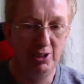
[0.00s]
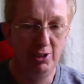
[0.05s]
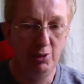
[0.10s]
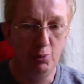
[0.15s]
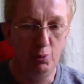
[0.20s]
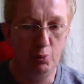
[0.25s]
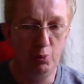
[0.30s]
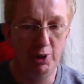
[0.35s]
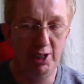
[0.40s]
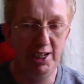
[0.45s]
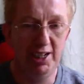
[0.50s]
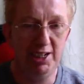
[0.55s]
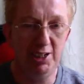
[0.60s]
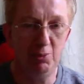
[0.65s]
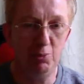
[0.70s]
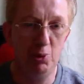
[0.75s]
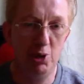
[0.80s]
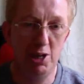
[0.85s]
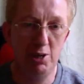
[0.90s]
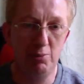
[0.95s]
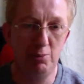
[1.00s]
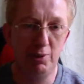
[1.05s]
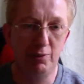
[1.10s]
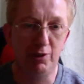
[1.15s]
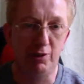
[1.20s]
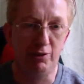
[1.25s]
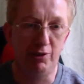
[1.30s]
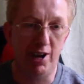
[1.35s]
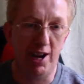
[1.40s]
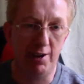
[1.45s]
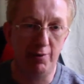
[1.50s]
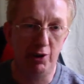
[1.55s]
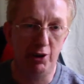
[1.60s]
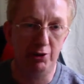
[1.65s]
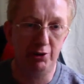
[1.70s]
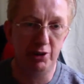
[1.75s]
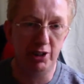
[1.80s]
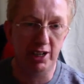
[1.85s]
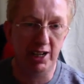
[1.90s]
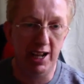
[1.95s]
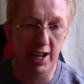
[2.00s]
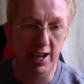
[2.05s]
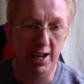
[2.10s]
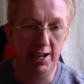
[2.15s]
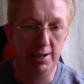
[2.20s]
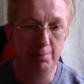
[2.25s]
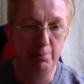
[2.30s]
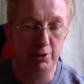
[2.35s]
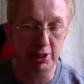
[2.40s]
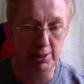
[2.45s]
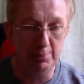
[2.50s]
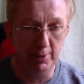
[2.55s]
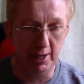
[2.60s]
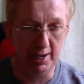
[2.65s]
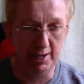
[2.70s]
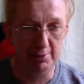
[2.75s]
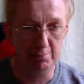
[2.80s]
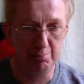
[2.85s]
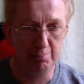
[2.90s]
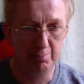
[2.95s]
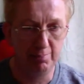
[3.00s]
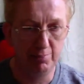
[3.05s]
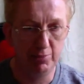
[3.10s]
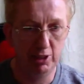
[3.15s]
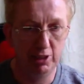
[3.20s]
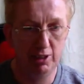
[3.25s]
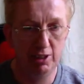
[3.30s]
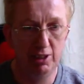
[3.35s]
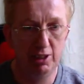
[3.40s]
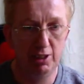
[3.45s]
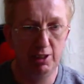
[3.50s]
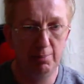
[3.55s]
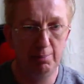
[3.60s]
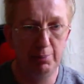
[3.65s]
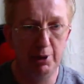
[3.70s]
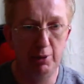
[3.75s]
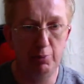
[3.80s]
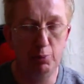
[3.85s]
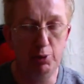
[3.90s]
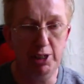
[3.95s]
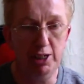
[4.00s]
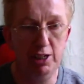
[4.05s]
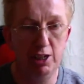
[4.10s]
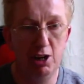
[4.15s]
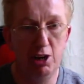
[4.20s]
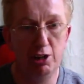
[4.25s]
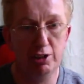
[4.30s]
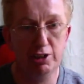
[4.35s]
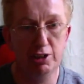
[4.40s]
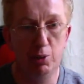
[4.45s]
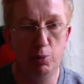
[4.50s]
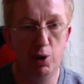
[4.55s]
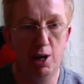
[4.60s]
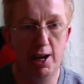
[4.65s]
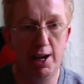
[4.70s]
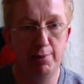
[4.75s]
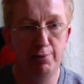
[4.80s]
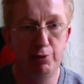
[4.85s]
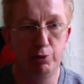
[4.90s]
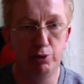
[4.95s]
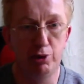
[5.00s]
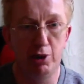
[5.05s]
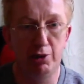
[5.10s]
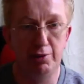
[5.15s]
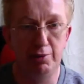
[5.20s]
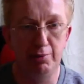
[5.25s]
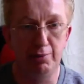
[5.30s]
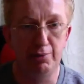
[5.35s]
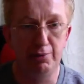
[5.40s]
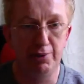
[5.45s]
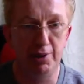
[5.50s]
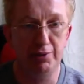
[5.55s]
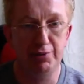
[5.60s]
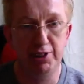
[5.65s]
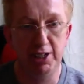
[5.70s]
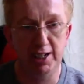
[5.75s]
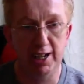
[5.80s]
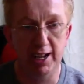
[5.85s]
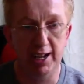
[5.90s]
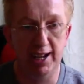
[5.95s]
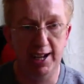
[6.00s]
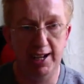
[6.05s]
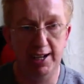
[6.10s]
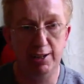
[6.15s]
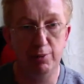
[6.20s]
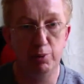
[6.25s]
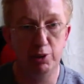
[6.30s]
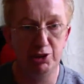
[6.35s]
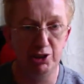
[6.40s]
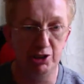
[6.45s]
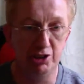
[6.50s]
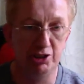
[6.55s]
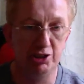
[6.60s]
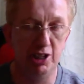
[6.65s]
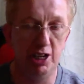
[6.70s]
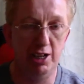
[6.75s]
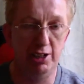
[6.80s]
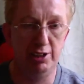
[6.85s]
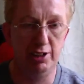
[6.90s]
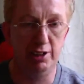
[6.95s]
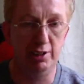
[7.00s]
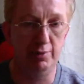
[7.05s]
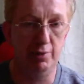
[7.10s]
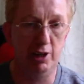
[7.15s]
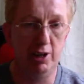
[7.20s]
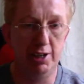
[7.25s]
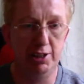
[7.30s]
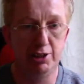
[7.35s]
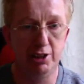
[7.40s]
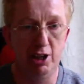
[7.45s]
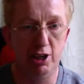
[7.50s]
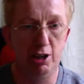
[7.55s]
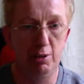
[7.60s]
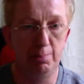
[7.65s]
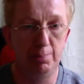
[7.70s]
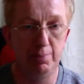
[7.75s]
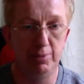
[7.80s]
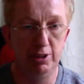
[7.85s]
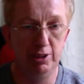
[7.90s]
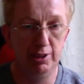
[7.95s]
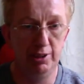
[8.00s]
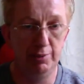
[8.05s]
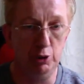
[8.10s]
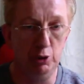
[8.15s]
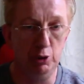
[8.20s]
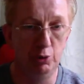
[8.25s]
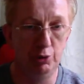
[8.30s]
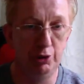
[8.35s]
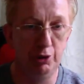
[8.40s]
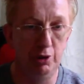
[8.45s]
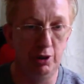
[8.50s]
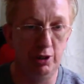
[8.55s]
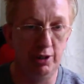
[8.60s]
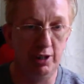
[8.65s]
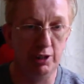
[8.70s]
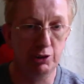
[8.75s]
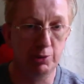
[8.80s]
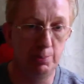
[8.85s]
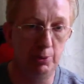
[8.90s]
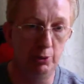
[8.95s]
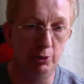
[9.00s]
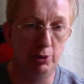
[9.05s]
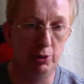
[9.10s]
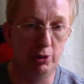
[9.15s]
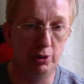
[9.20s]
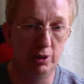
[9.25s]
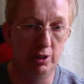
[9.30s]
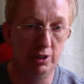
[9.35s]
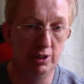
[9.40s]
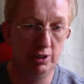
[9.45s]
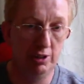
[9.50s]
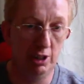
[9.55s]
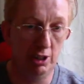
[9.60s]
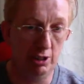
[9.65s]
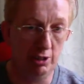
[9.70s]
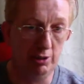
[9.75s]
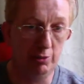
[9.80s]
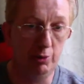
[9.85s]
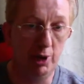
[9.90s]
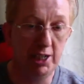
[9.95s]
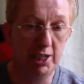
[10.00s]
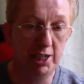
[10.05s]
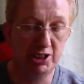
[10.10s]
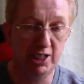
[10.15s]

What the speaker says: We went with a 500K pre-mine, but we locked away 450K, which is sitting at the very top. If you go to our Explorer or Rich